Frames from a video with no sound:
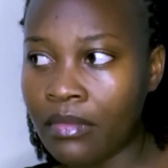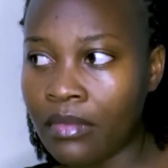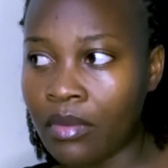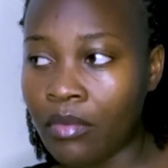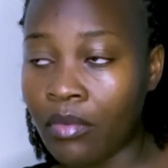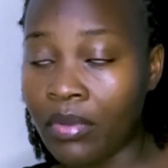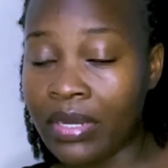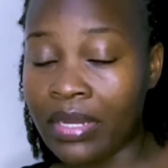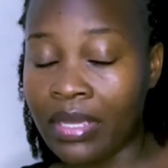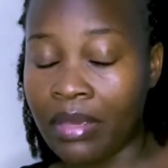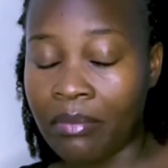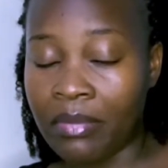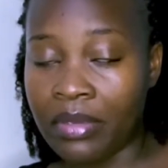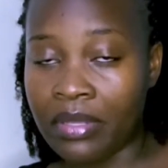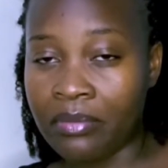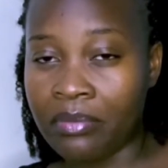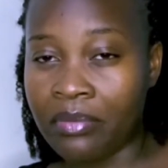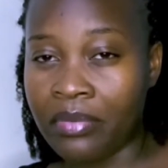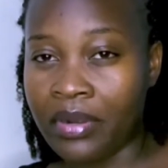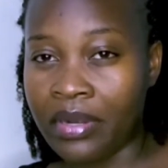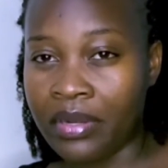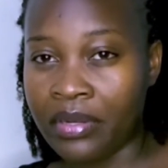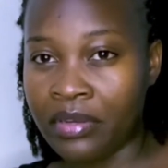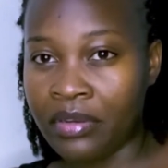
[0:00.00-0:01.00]
when I met
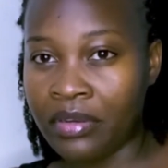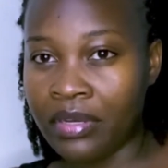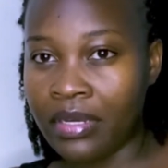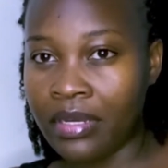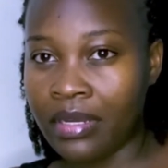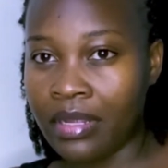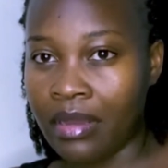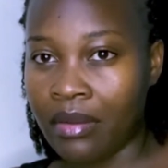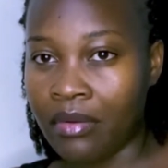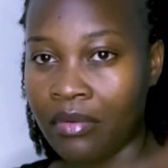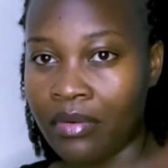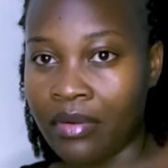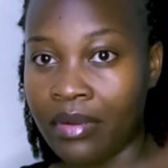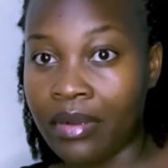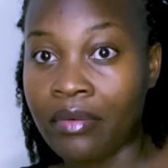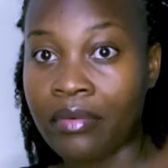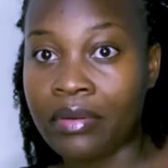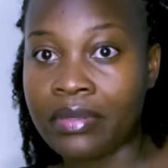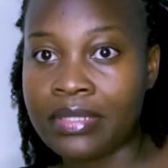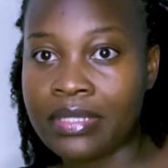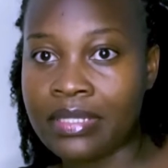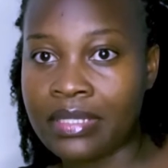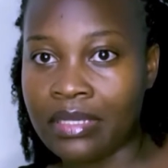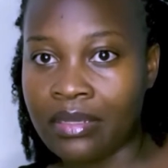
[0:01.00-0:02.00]
Brandon, I
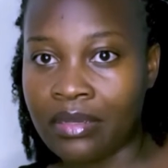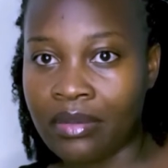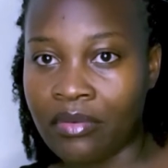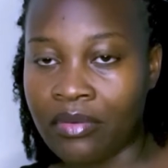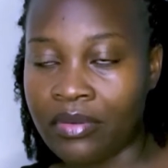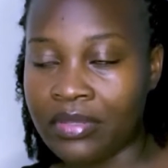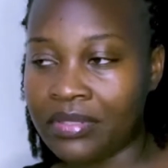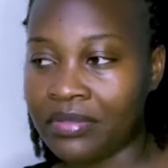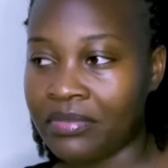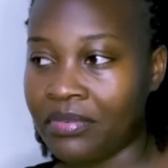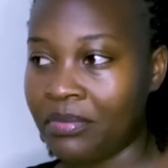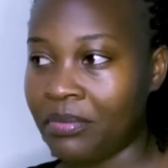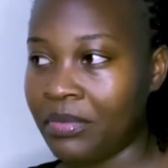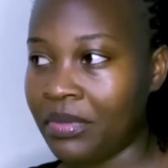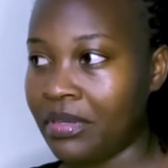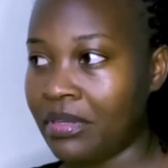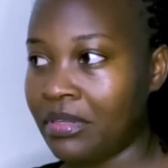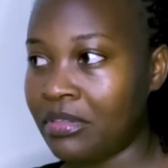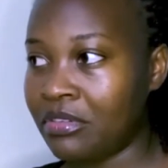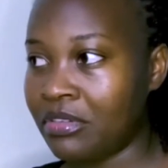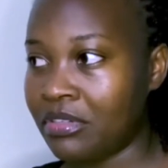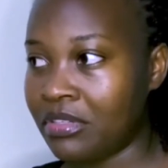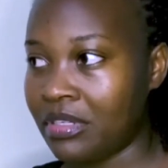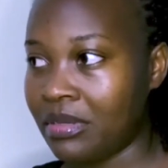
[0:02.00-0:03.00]
was single. I was from a
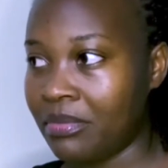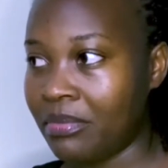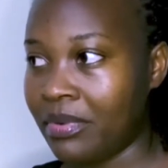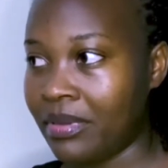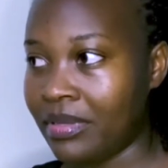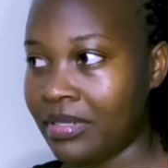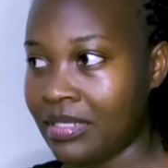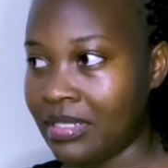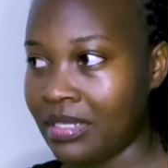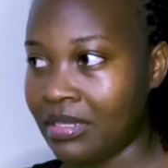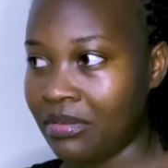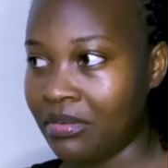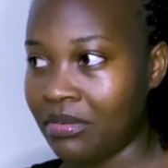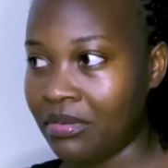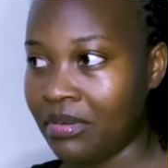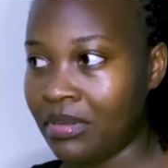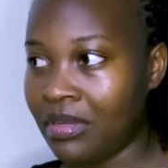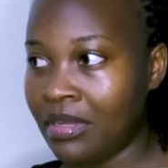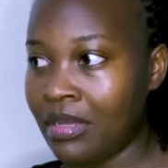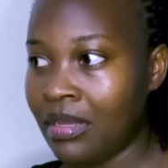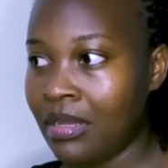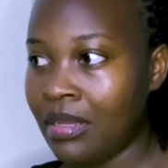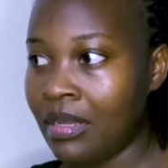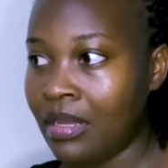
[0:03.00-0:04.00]
relationship, I was single,
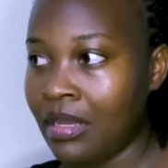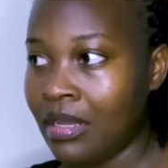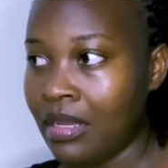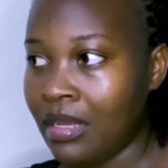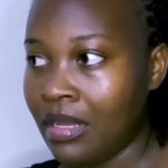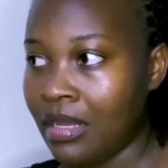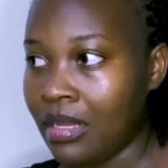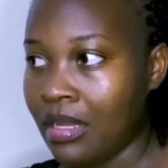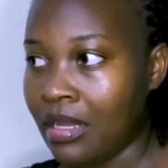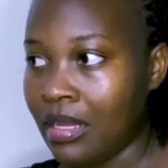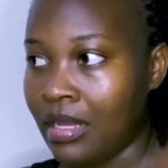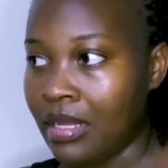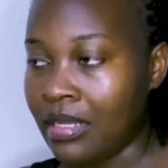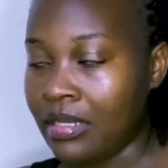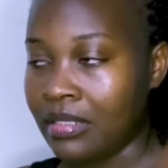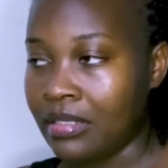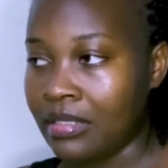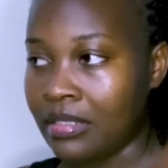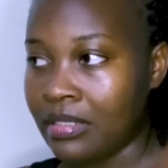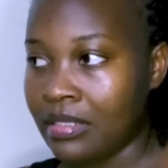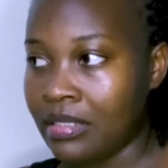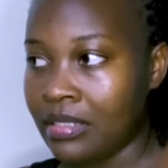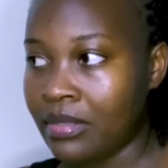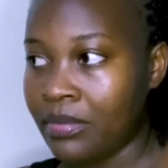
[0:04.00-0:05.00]

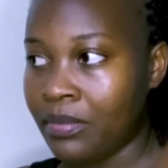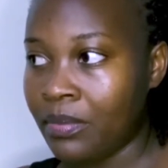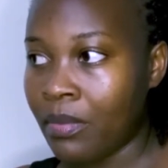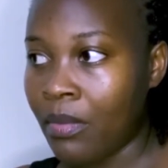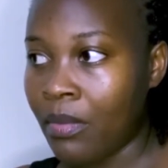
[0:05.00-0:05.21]
and